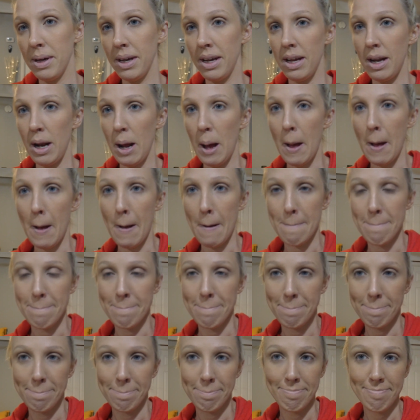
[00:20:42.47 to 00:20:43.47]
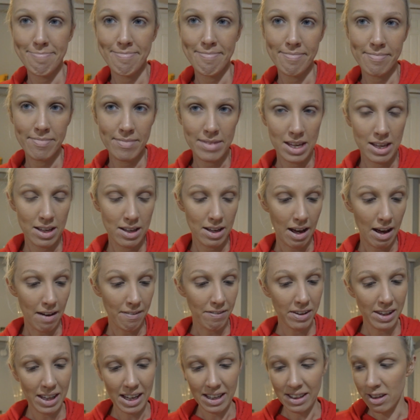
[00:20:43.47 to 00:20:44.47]
but
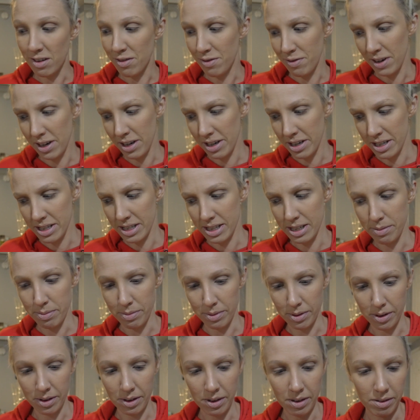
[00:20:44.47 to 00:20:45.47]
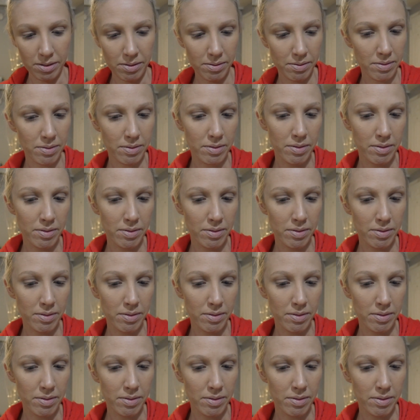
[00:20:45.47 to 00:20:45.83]
I feel like they're very similar.